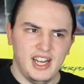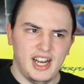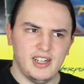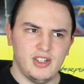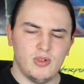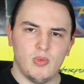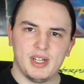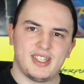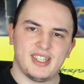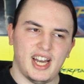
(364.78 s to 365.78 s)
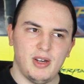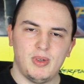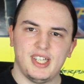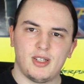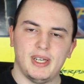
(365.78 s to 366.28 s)
I don't know what I
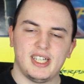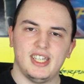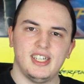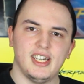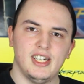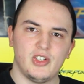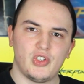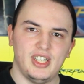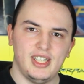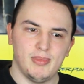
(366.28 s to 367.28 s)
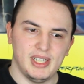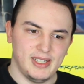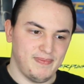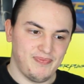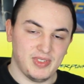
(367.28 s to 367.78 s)
was expecting initially,
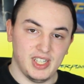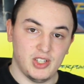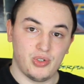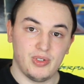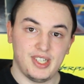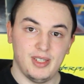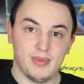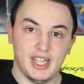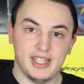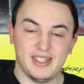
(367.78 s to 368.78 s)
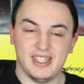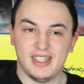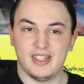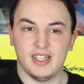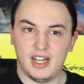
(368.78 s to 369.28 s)
but it sure seems that it
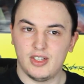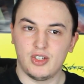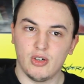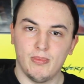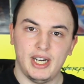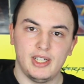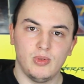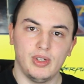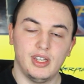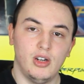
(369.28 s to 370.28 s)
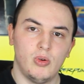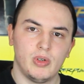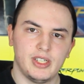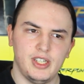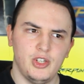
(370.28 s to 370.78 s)
also combined with
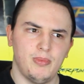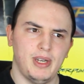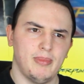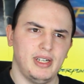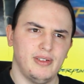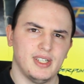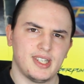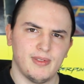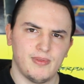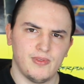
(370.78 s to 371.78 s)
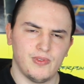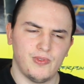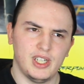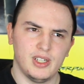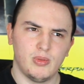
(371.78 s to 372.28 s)
lower TGP, I believe it's
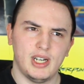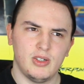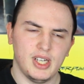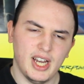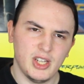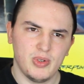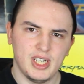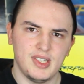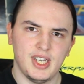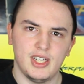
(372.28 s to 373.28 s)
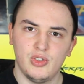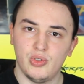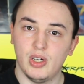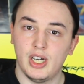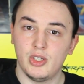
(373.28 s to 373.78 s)
something around 110
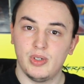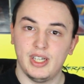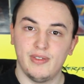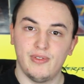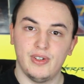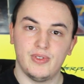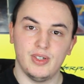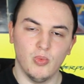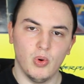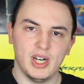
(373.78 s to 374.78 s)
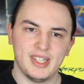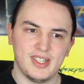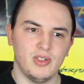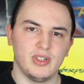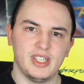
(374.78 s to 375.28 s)
to 150
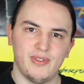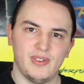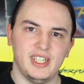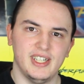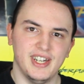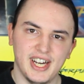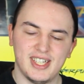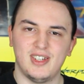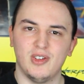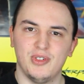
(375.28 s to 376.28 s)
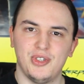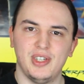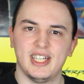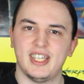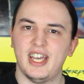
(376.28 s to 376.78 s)
watts, you're definitely not going to
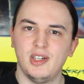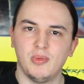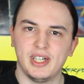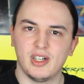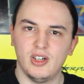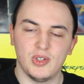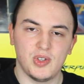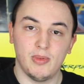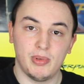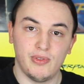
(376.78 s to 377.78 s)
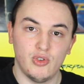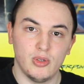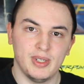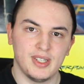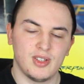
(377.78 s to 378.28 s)
get anywhere close to the
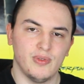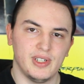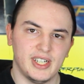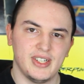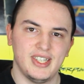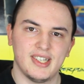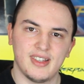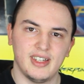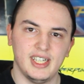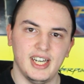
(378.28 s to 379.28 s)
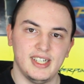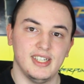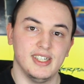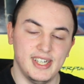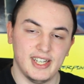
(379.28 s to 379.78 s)
performance of an RTX
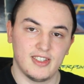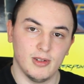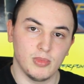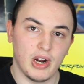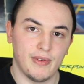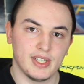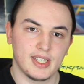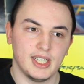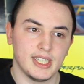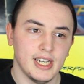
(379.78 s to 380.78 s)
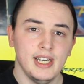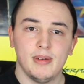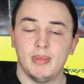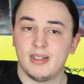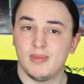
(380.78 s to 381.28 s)
3080 desktop graphics card.
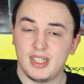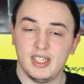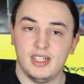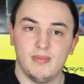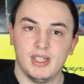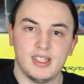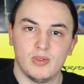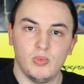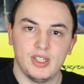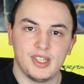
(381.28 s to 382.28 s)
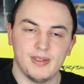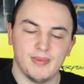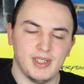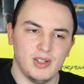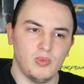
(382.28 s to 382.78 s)
But still, it will
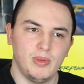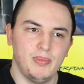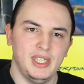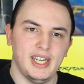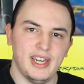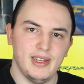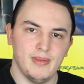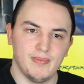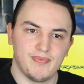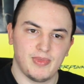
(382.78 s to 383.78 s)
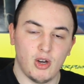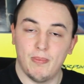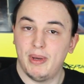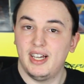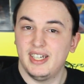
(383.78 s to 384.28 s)
it will be a
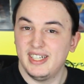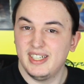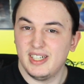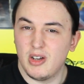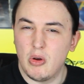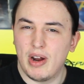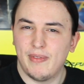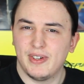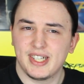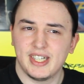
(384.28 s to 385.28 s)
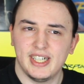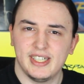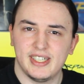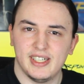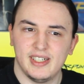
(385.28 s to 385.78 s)
compelling graphics card
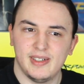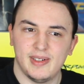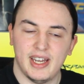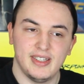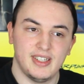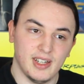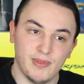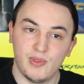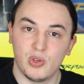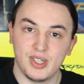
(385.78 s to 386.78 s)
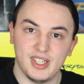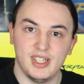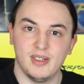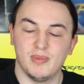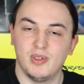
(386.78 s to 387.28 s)
uh, and of course
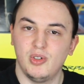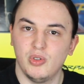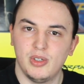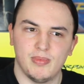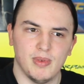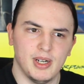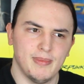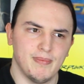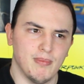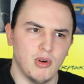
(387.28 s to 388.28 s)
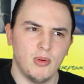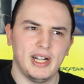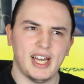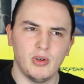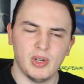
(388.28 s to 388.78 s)
a good uh,
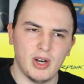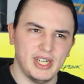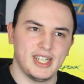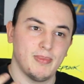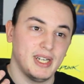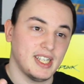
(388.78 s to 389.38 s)
mobile. I, I would expect.